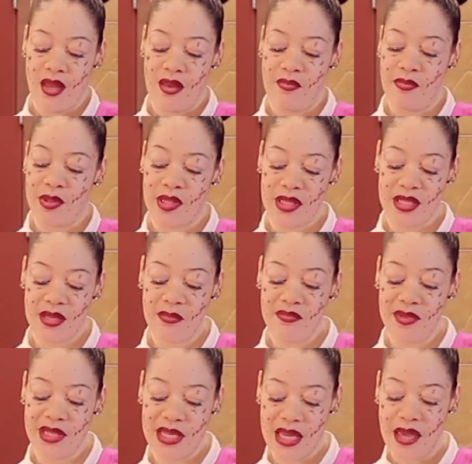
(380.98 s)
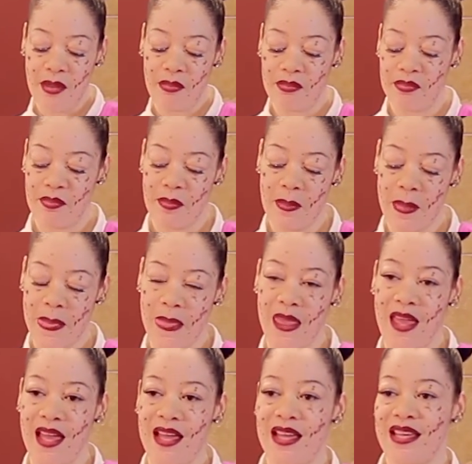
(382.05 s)
We put some dip.
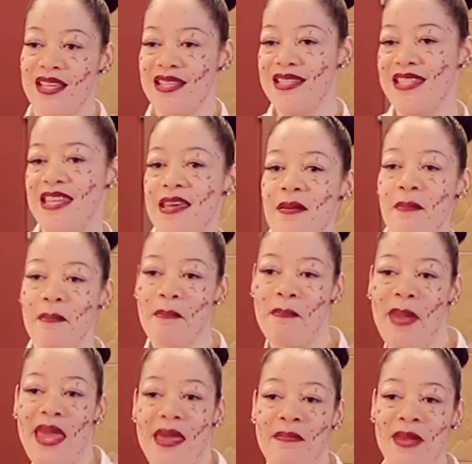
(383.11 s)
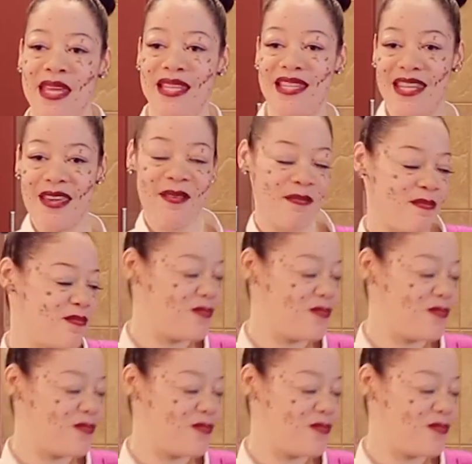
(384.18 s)
Dip, baby, dip.